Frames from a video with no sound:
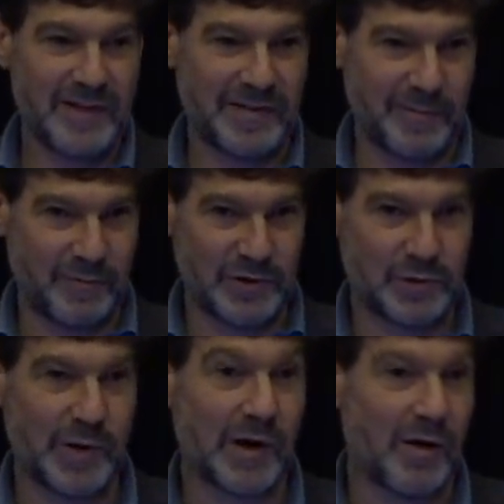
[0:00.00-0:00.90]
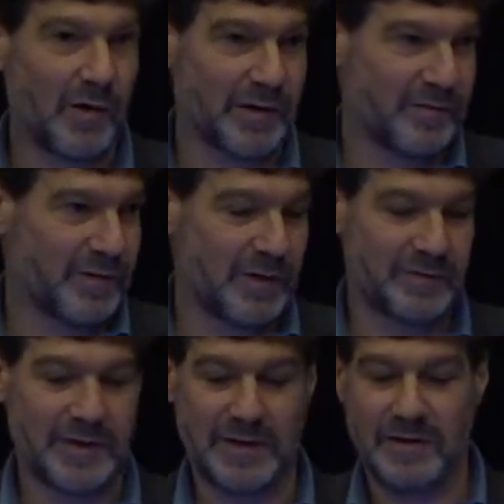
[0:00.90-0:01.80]
some of which we are all
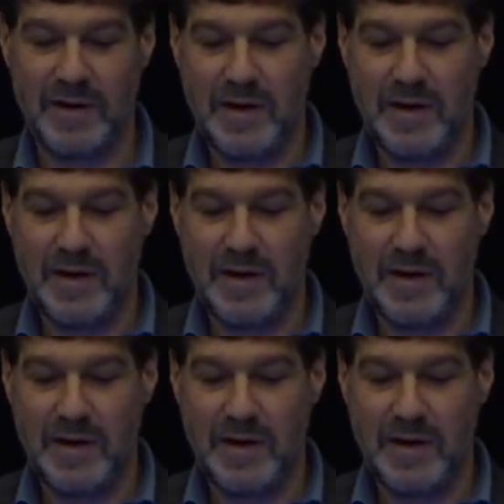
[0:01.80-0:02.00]
involved in.